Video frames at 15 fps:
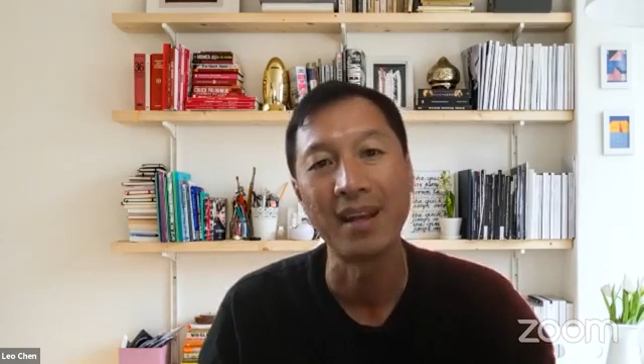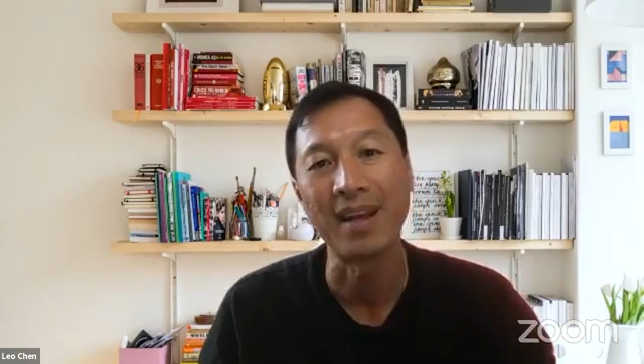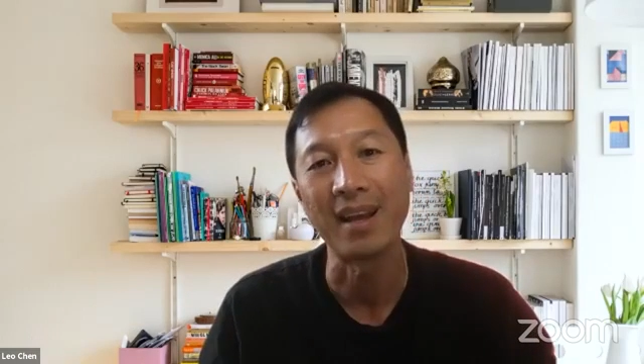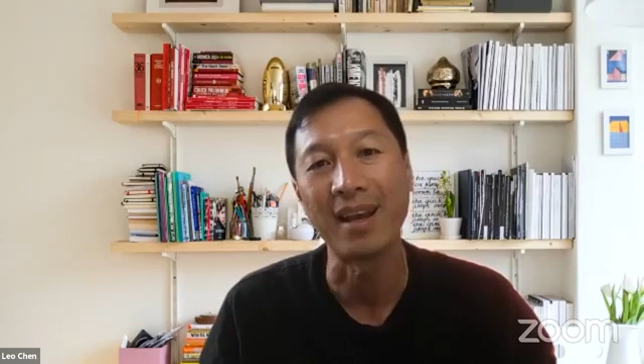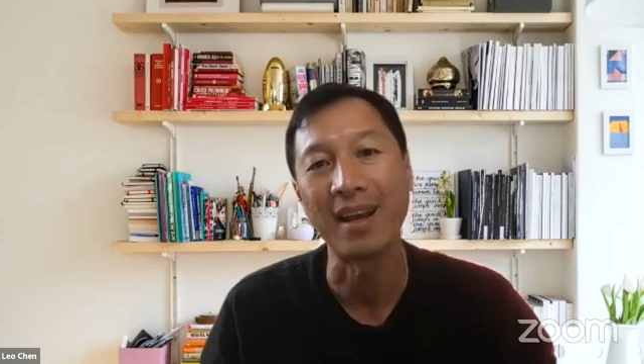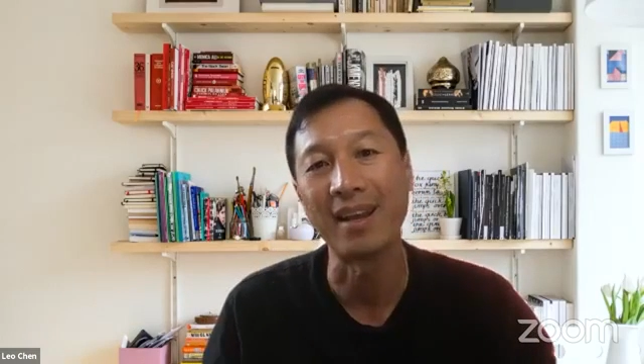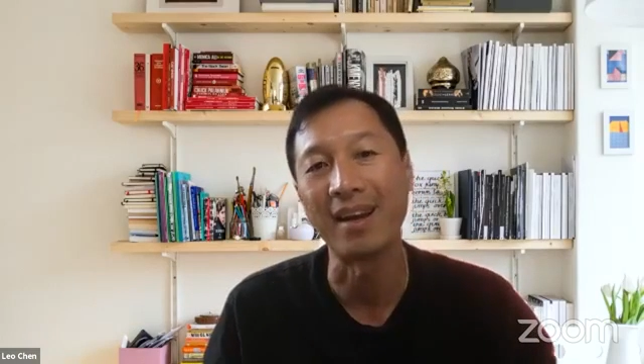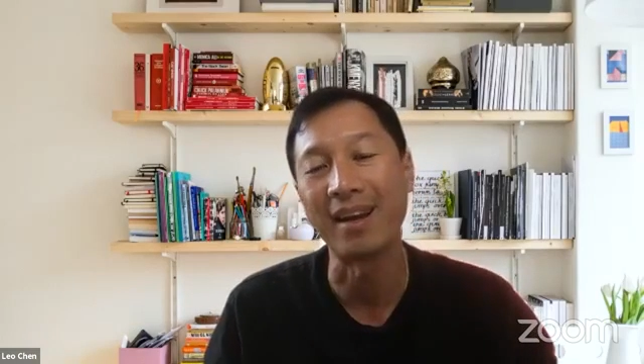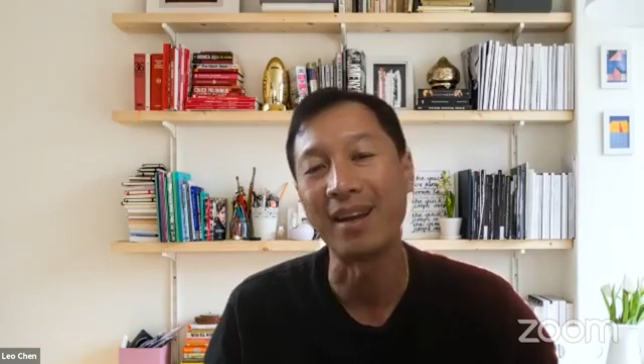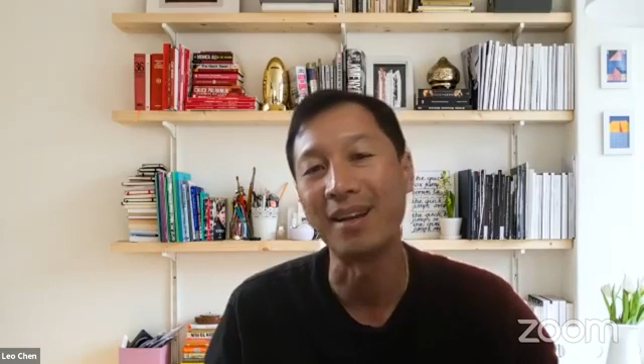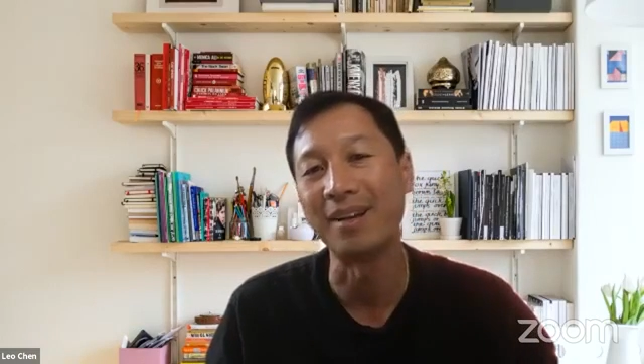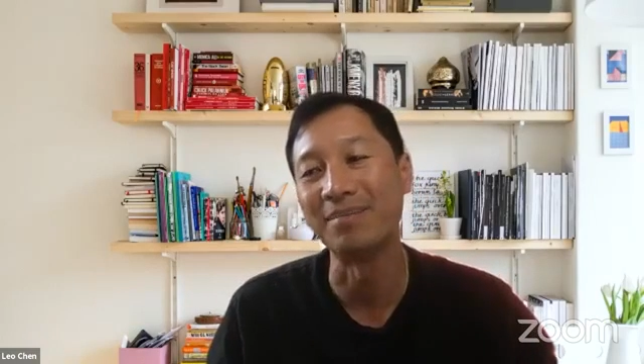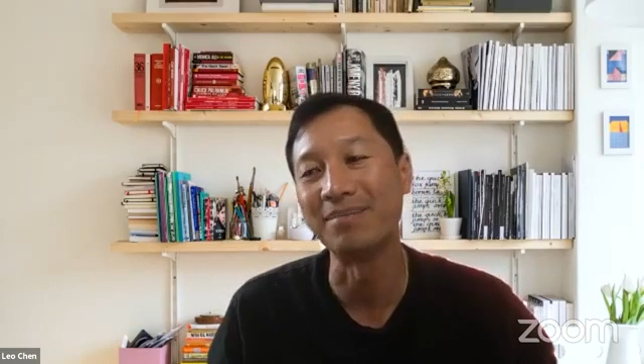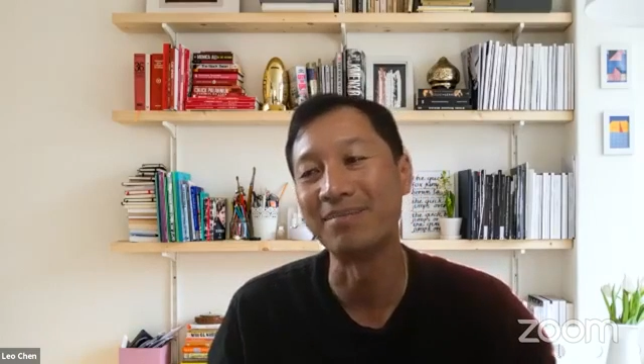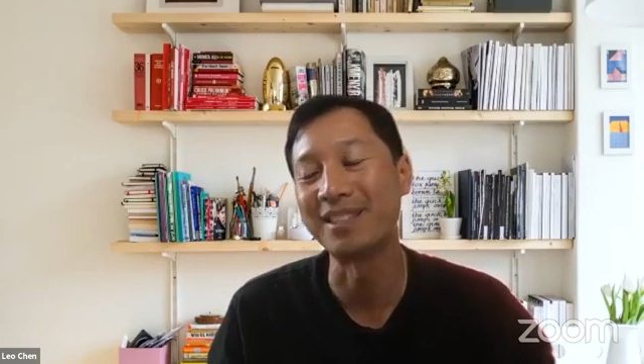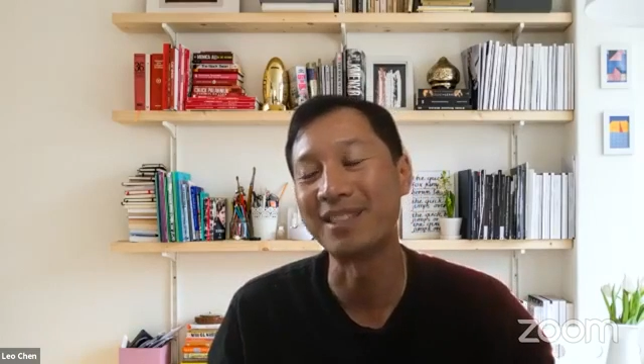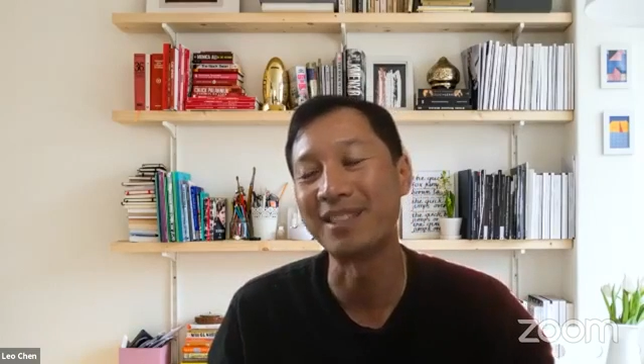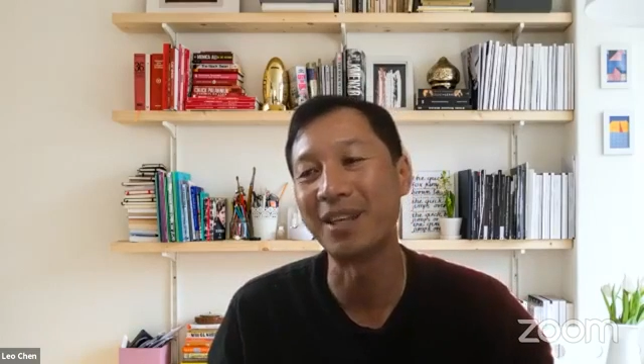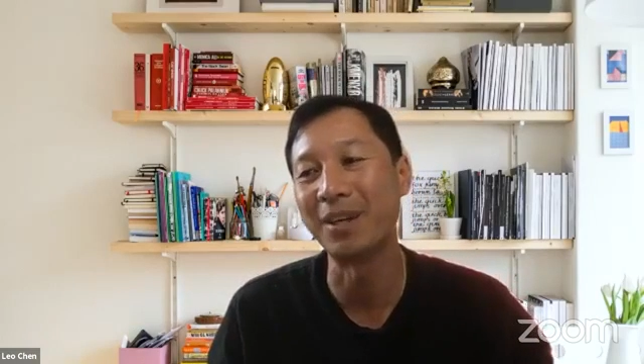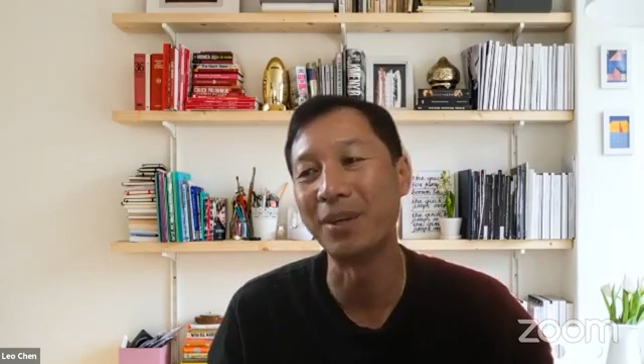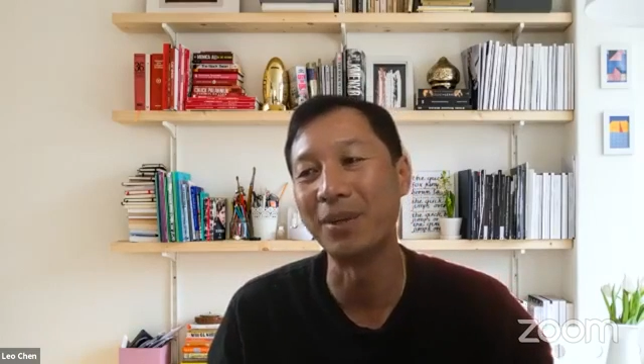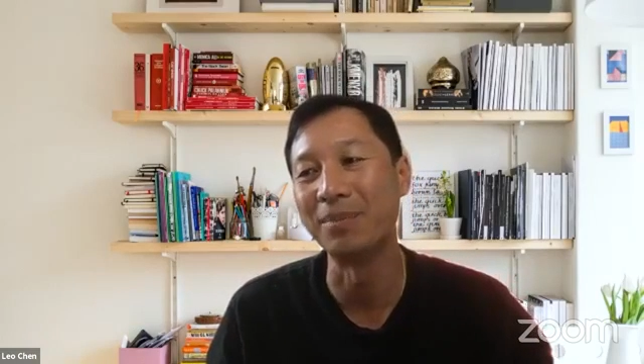And
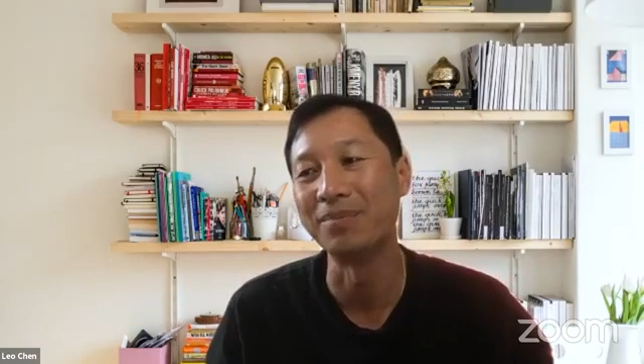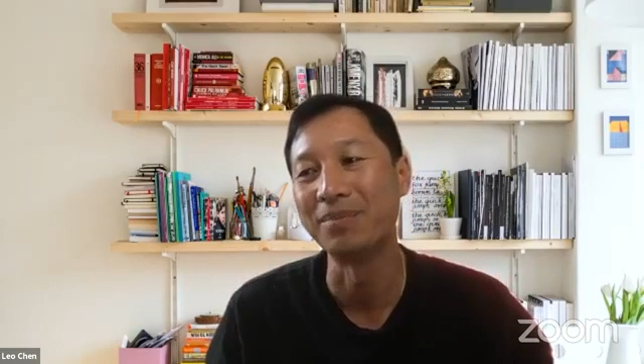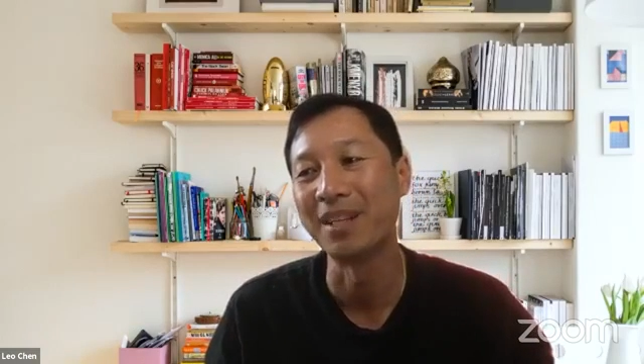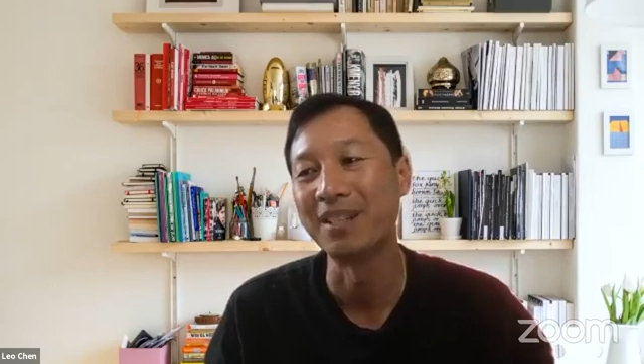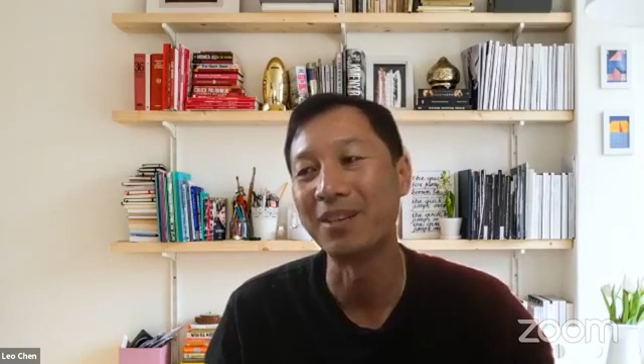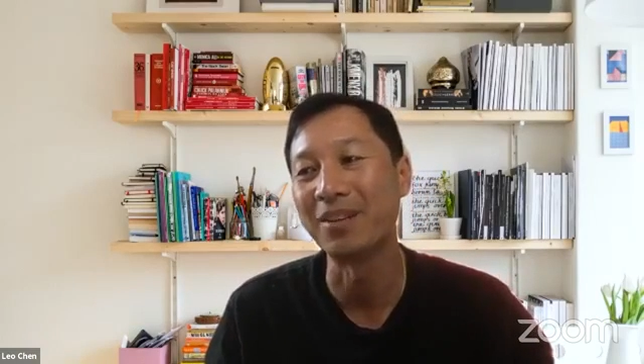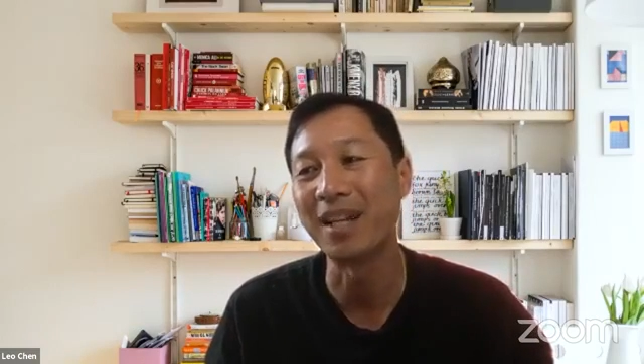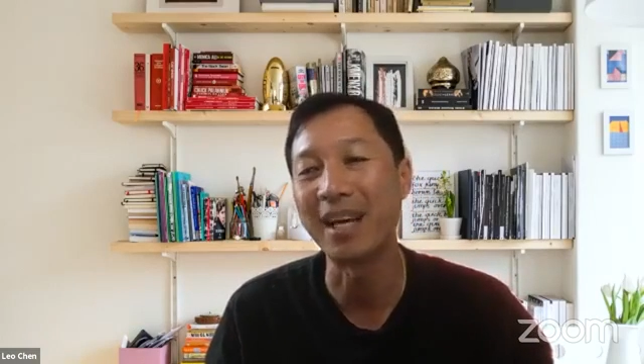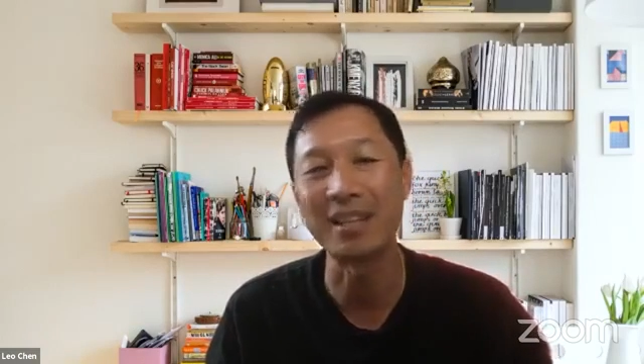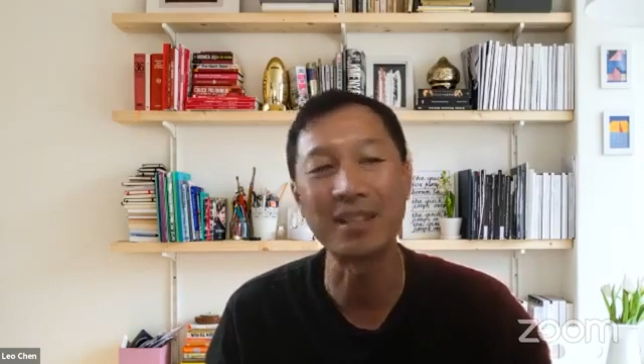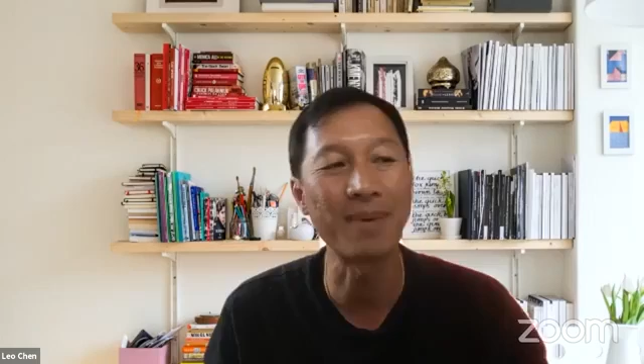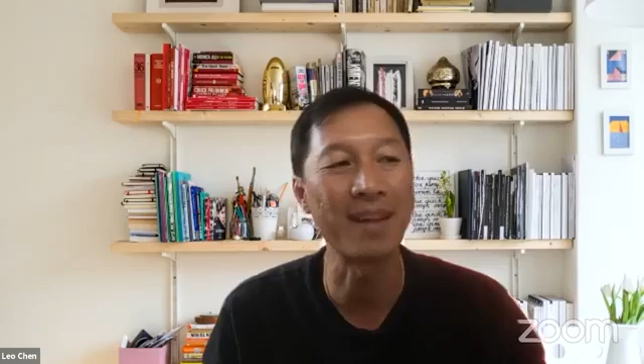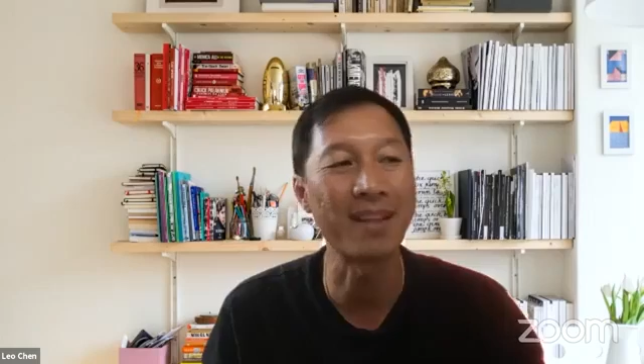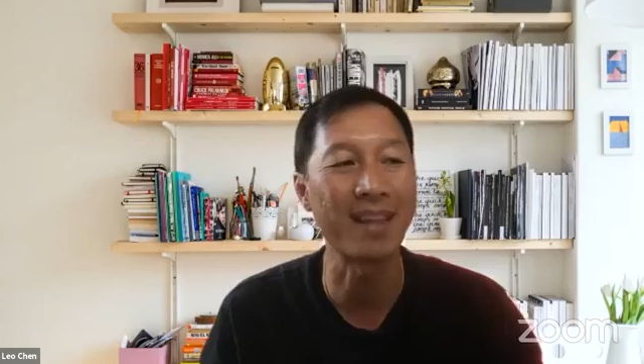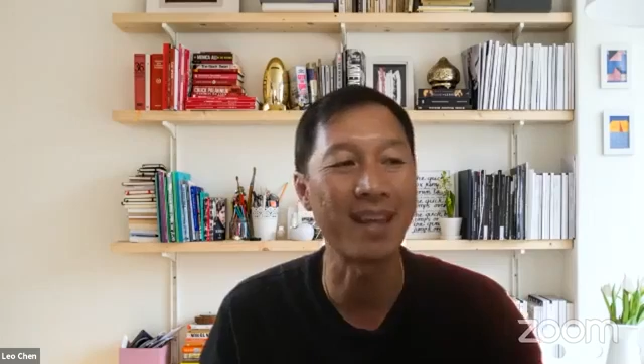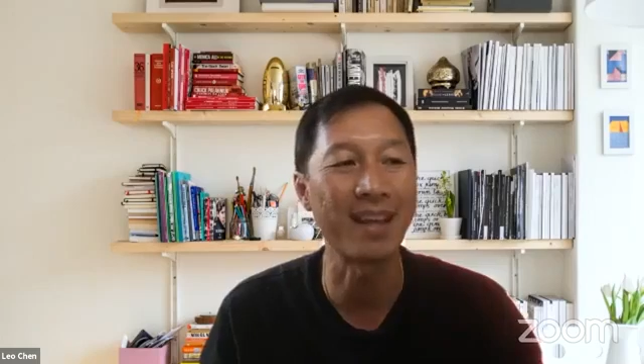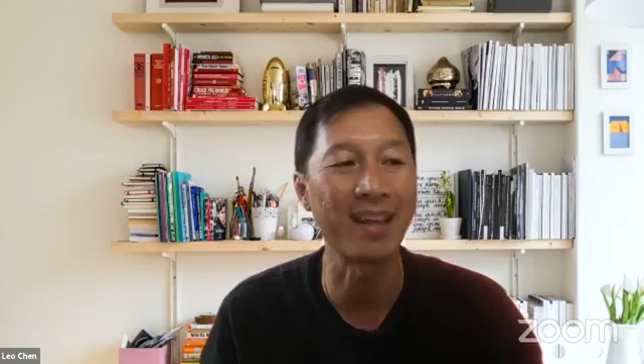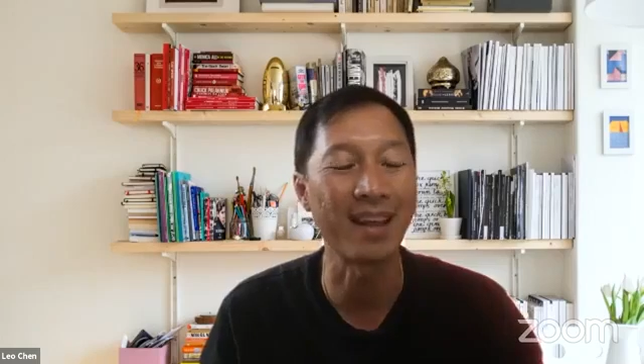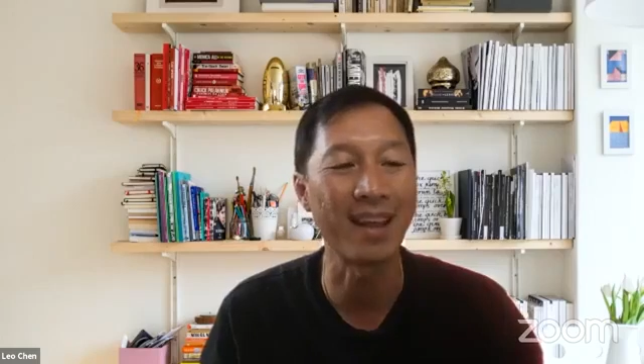so that's my thing.